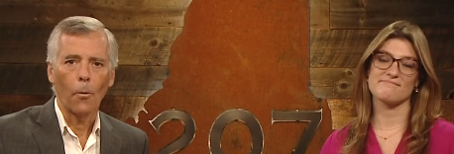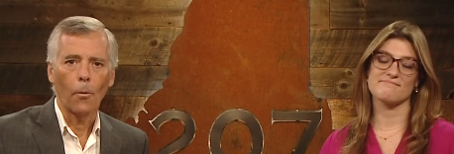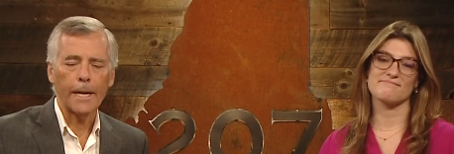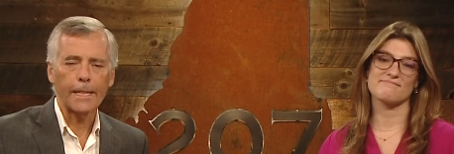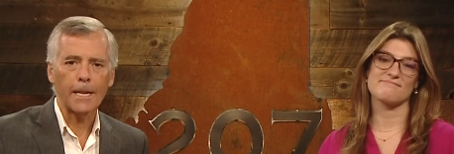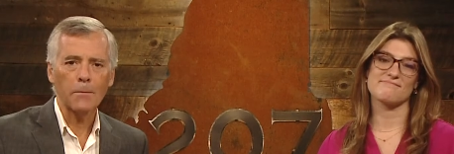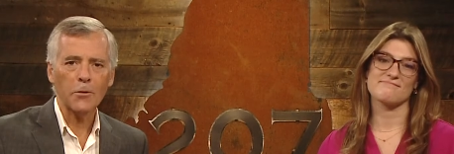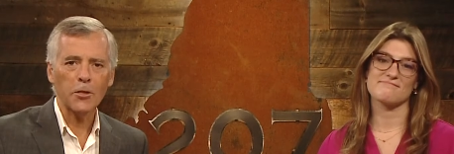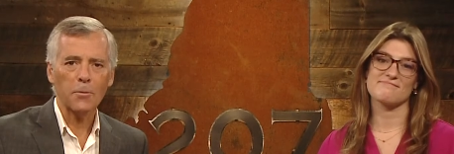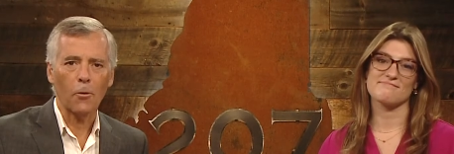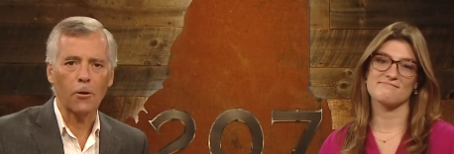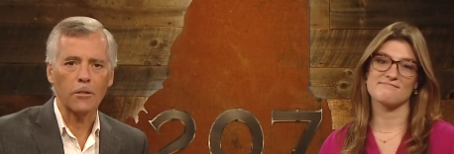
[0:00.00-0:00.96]
Speaker 1: When it comes
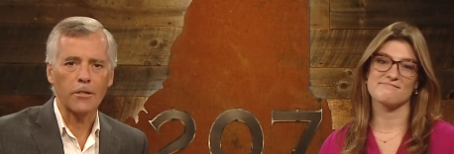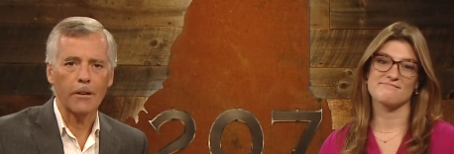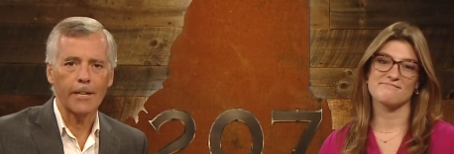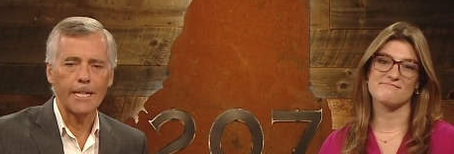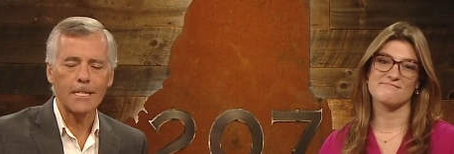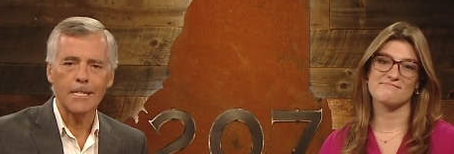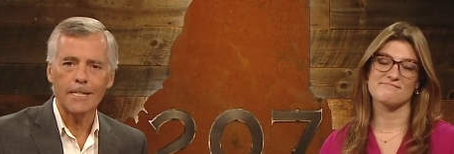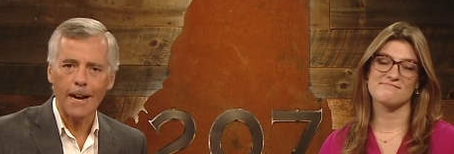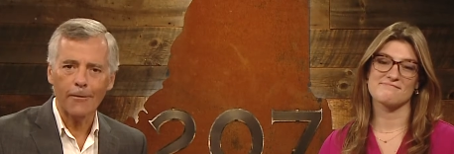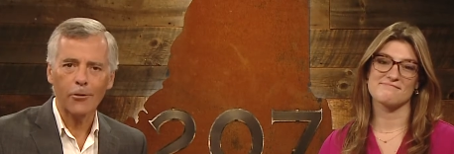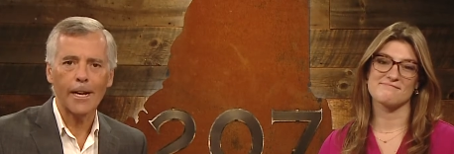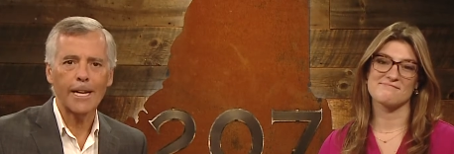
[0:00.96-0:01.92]
to sports, there is
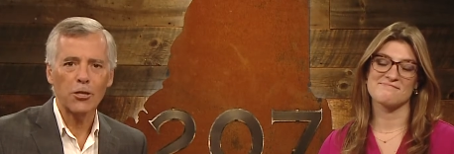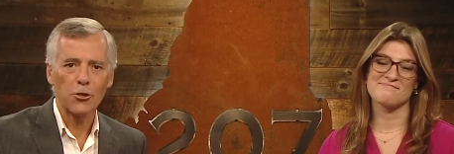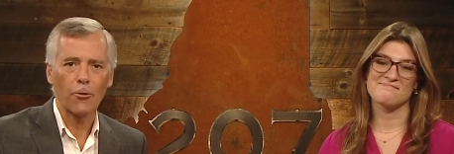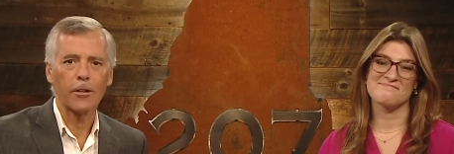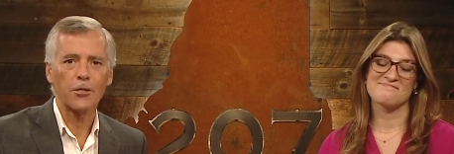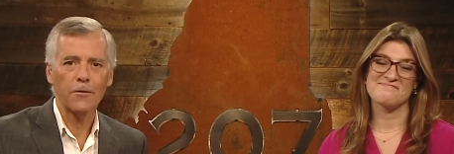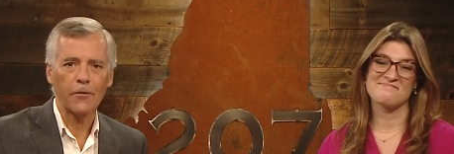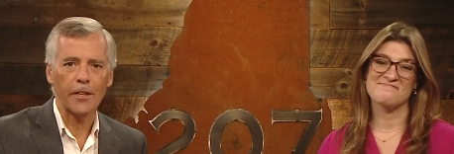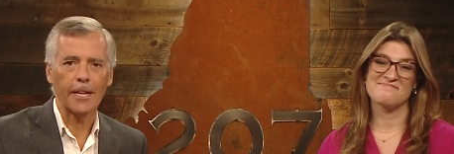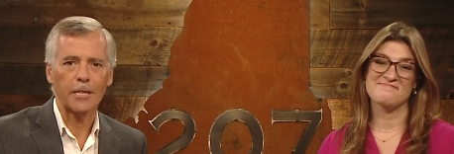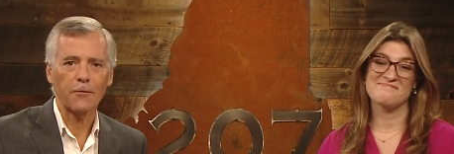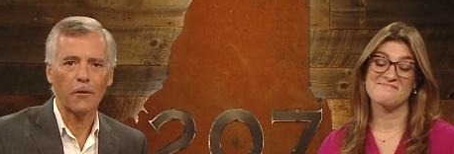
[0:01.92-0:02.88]
never a shortage of
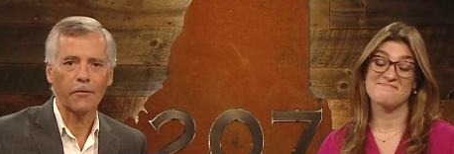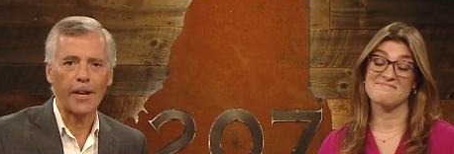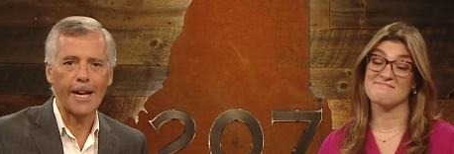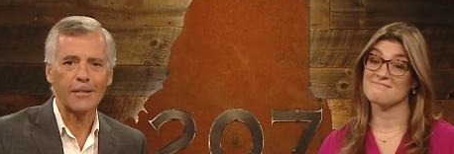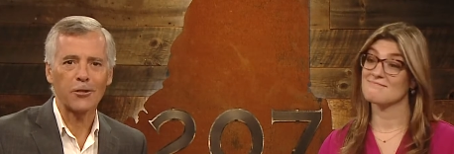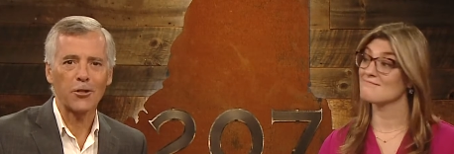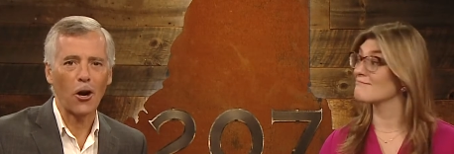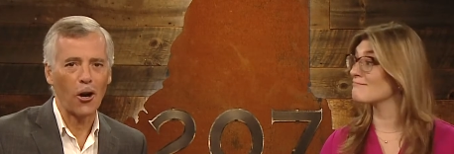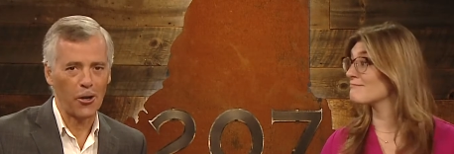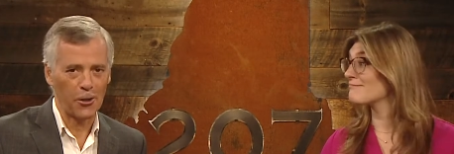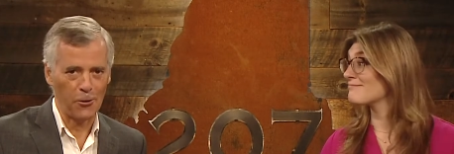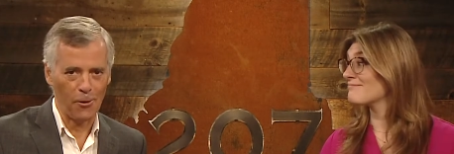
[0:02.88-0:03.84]
things for fans to
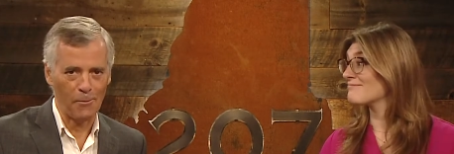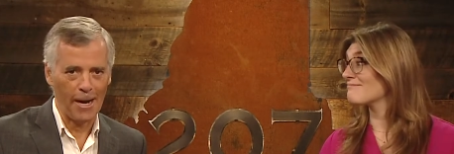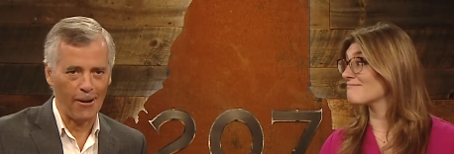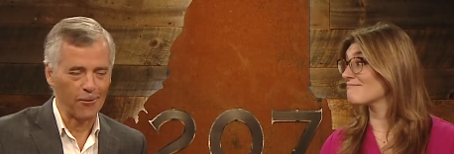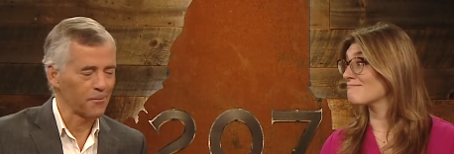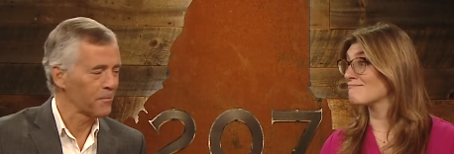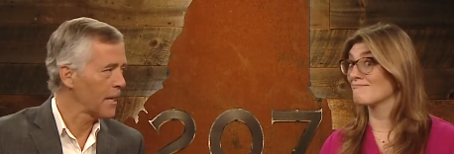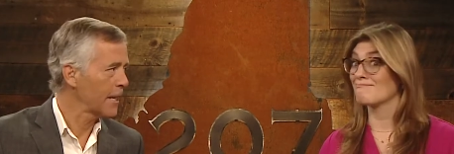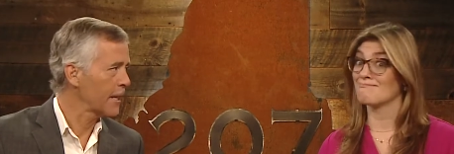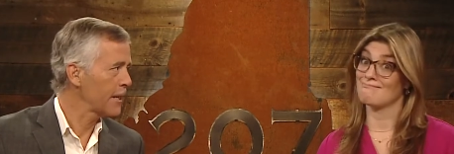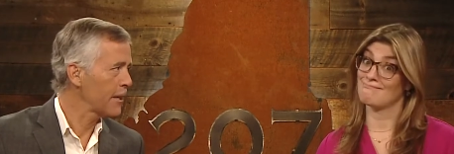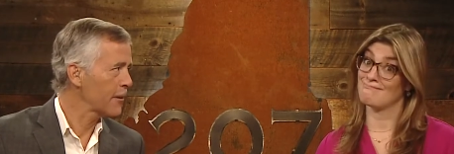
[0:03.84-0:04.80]
argue about,
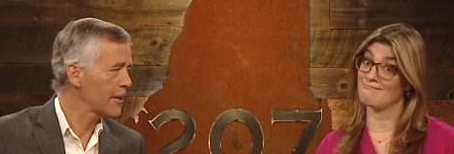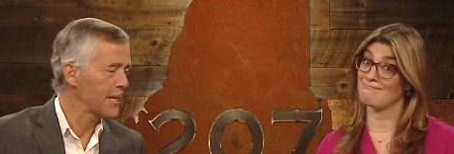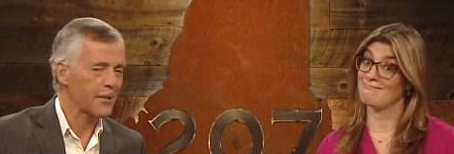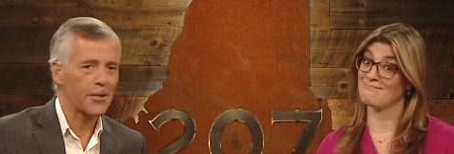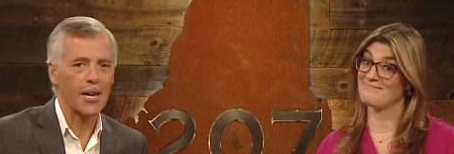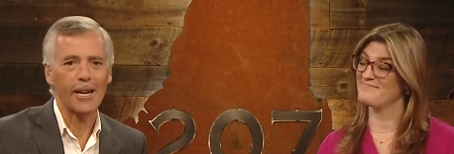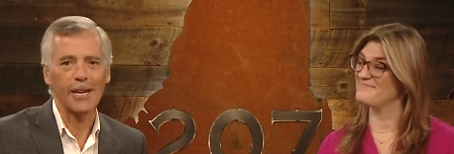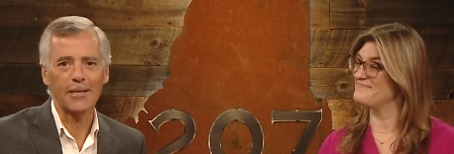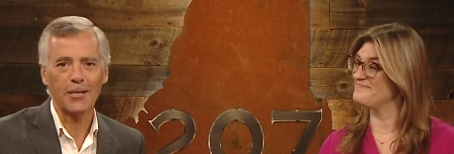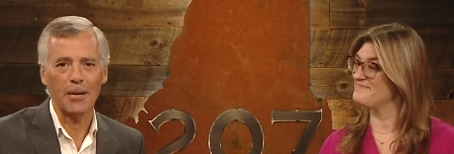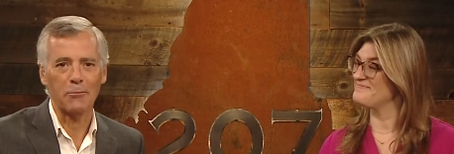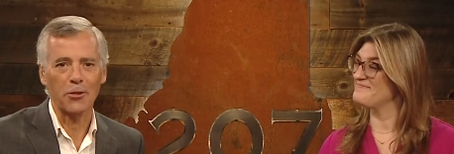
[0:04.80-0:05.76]
but here is an
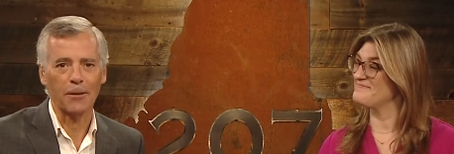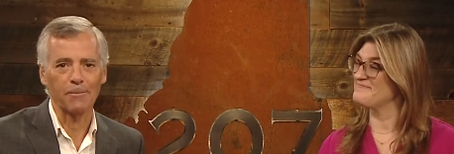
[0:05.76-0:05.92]
exception.